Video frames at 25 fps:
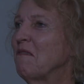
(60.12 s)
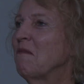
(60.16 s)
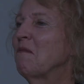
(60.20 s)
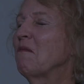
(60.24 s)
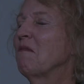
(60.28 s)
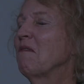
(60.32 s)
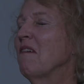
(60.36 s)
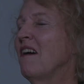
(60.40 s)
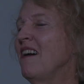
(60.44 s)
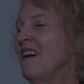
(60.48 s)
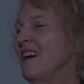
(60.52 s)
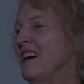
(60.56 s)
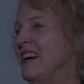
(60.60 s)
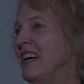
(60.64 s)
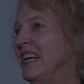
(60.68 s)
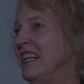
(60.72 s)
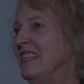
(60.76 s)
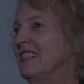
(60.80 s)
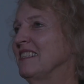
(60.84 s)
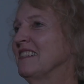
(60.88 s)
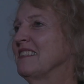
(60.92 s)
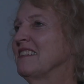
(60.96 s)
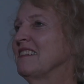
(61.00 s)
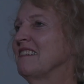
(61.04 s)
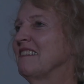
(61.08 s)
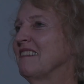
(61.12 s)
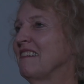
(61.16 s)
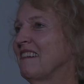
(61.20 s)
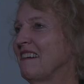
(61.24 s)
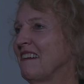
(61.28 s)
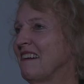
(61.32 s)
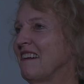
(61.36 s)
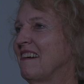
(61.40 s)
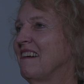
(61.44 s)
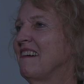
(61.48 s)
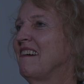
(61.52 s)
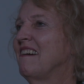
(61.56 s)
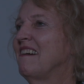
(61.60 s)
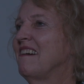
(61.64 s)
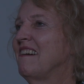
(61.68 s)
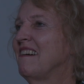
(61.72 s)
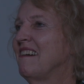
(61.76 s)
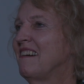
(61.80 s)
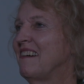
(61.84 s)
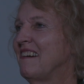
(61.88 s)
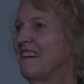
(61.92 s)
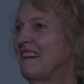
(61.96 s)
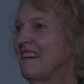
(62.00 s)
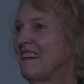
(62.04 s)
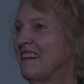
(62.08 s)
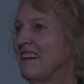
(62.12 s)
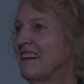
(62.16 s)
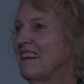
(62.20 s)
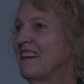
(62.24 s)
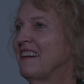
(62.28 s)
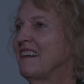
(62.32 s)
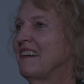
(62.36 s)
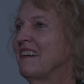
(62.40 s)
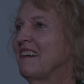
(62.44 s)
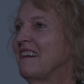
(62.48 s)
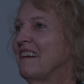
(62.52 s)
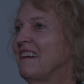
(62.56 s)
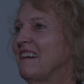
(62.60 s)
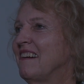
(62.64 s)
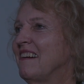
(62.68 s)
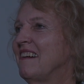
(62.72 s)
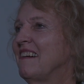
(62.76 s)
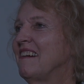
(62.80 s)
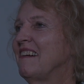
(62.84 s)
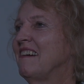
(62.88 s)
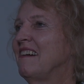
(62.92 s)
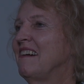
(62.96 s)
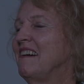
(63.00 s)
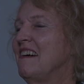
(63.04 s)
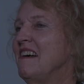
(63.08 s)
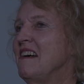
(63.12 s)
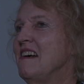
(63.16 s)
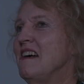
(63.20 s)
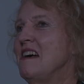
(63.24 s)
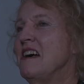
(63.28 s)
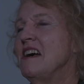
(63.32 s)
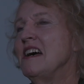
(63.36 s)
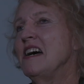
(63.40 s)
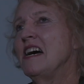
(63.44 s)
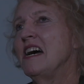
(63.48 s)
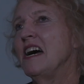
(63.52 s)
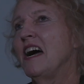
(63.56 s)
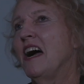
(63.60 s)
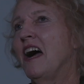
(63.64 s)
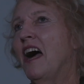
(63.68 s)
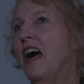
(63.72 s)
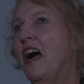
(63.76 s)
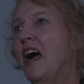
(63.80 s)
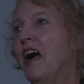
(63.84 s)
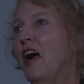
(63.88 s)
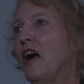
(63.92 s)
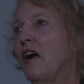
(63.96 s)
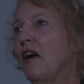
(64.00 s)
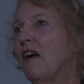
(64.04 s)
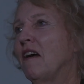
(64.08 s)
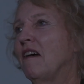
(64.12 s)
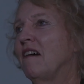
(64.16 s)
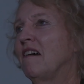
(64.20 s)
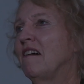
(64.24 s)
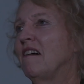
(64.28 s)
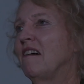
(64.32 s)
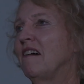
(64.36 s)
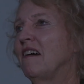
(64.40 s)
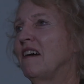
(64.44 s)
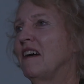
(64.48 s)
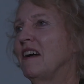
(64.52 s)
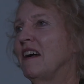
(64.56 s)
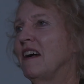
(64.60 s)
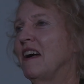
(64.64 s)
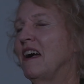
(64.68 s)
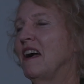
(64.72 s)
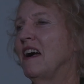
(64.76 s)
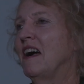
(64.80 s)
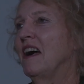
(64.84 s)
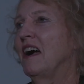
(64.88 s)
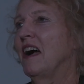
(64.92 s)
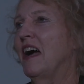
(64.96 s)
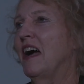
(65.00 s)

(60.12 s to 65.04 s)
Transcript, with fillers: Right. Can you remember your experience with Chris? Was there much to it? Do you remember?